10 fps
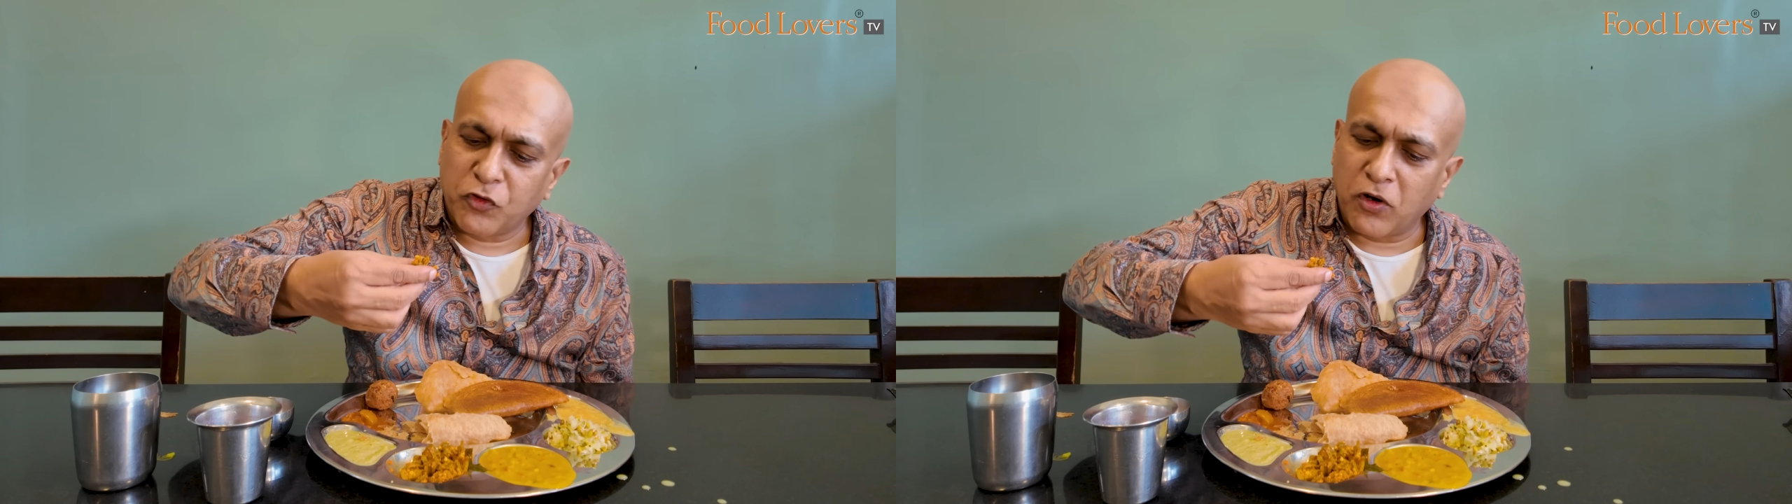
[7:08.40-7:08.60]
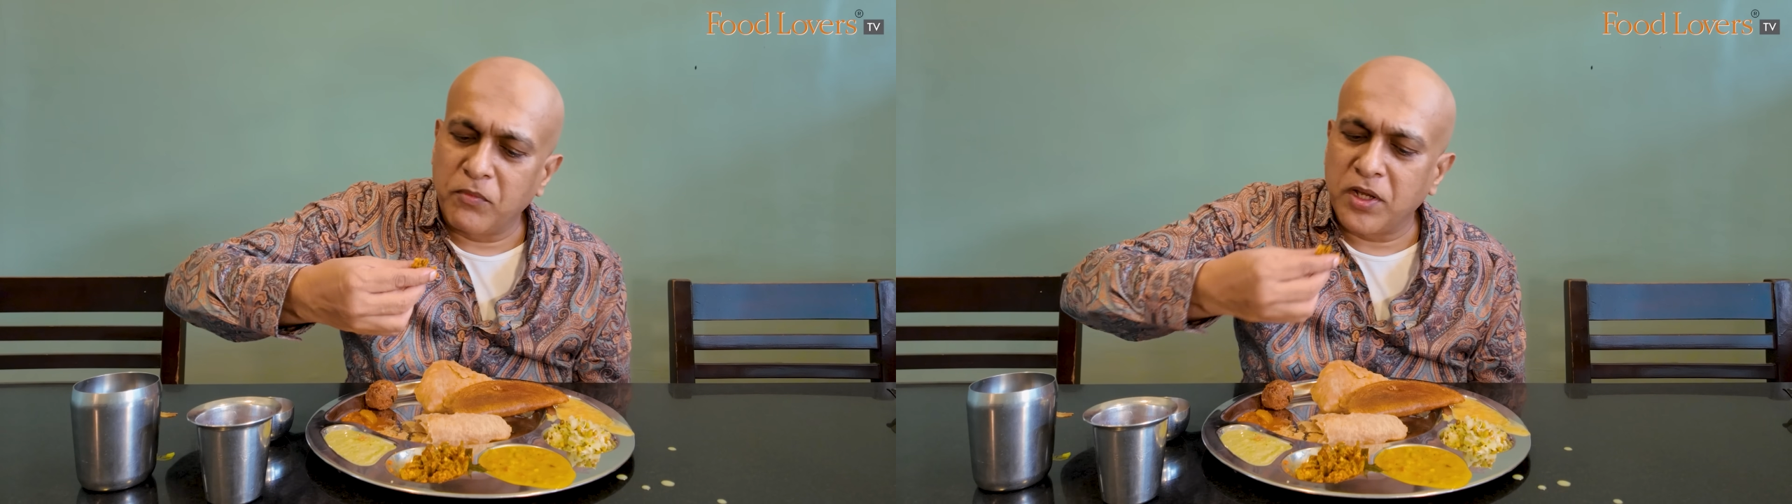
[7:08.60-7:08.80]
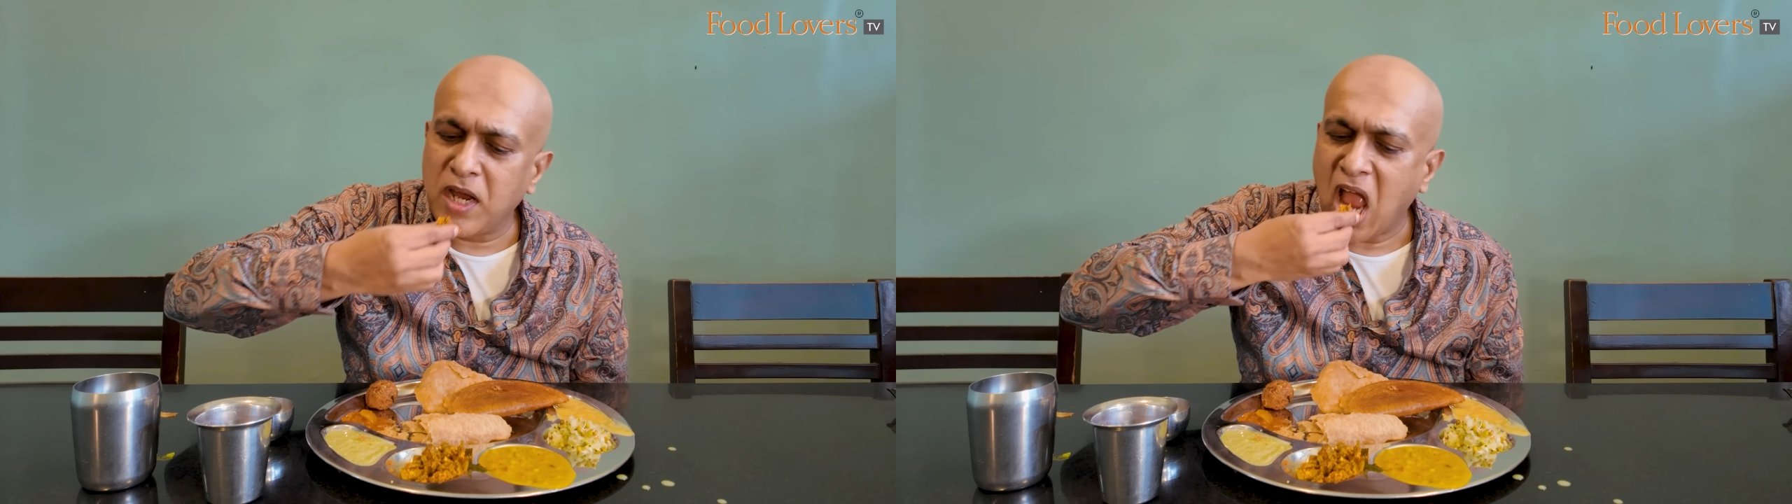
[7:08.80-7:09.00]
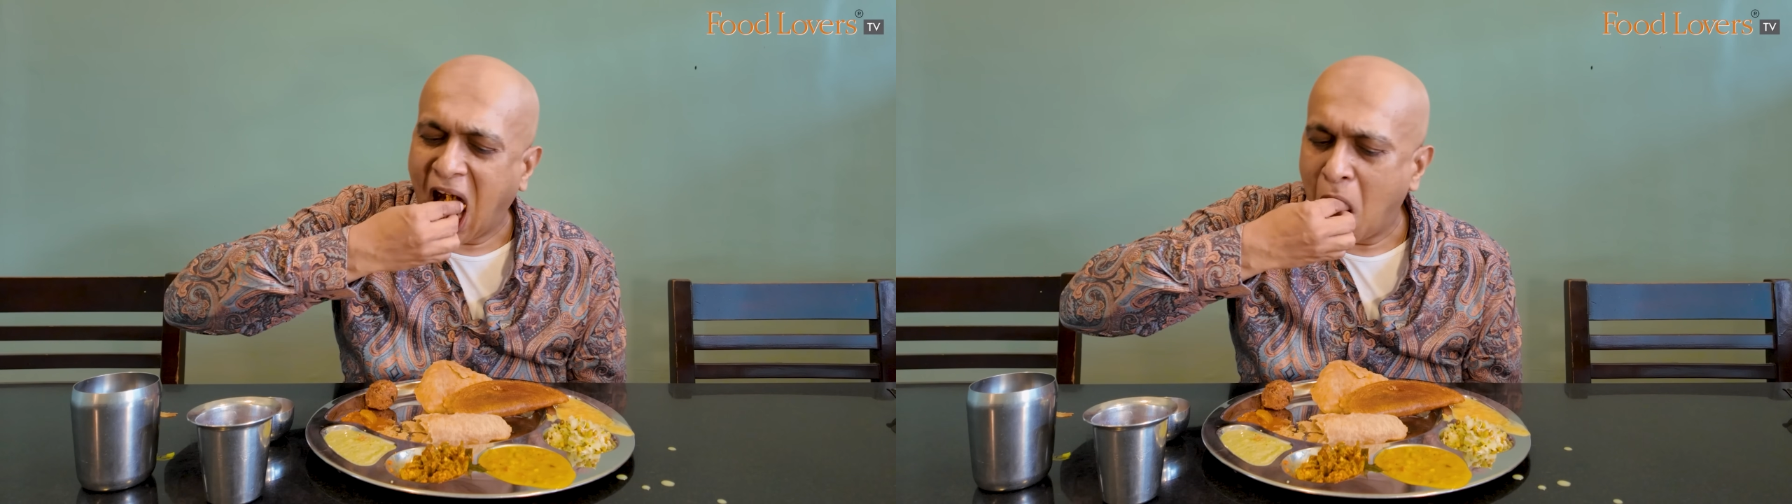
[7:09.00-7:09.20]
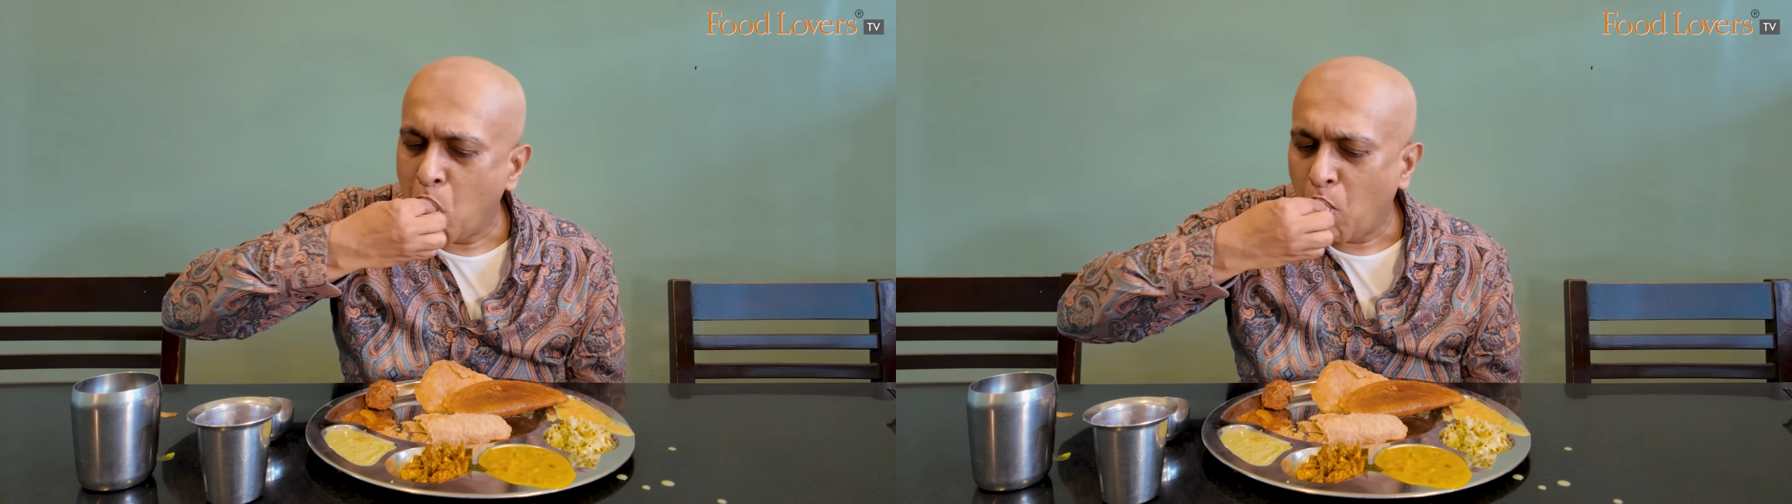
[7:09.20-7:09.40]
perhaps
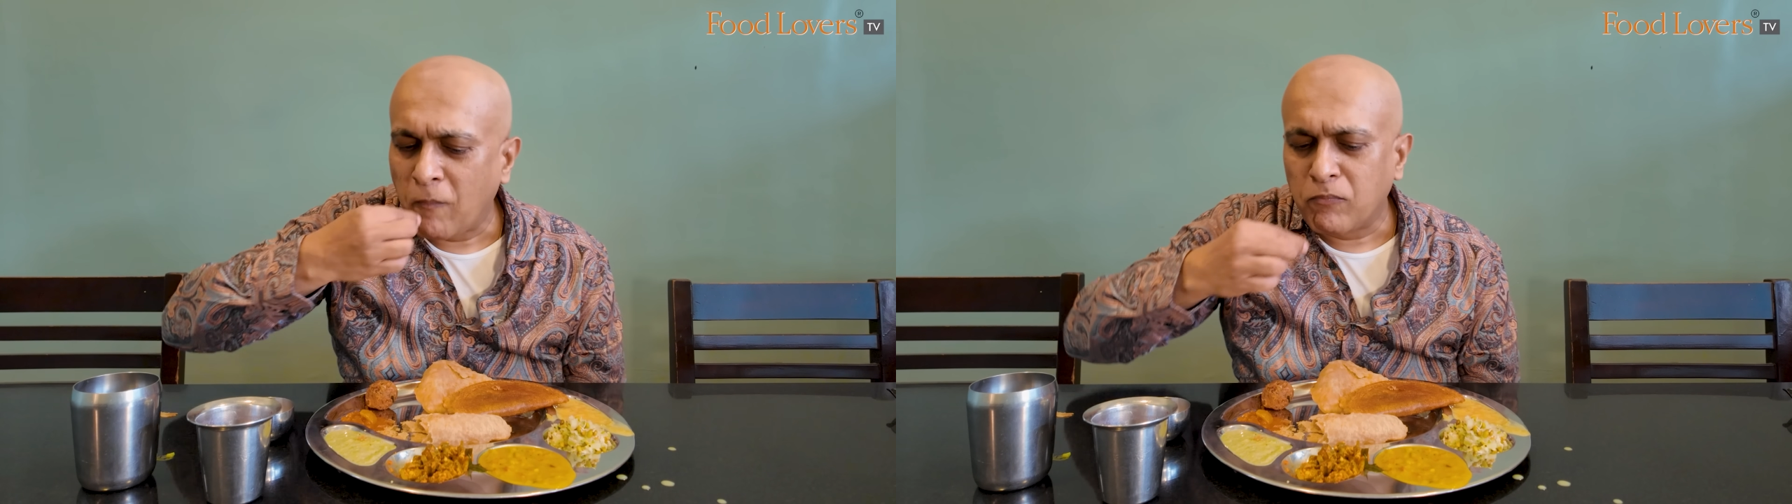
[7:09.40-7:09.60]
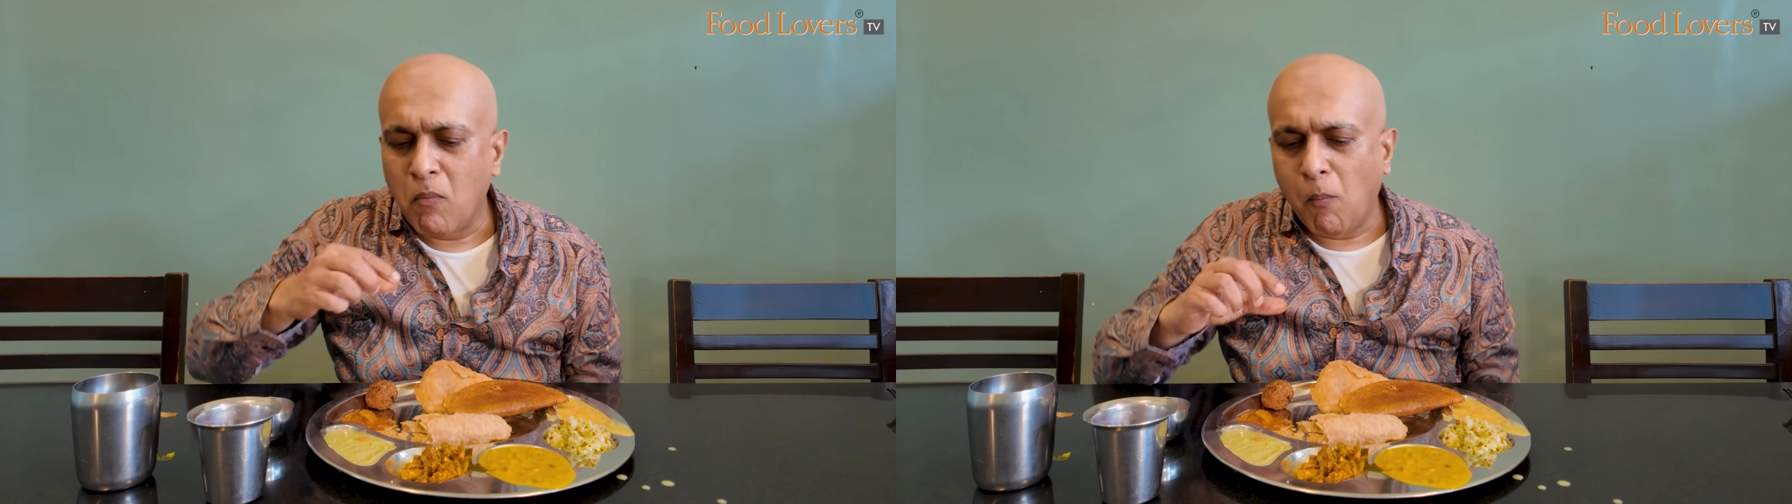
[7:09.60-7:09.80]
some tamarind that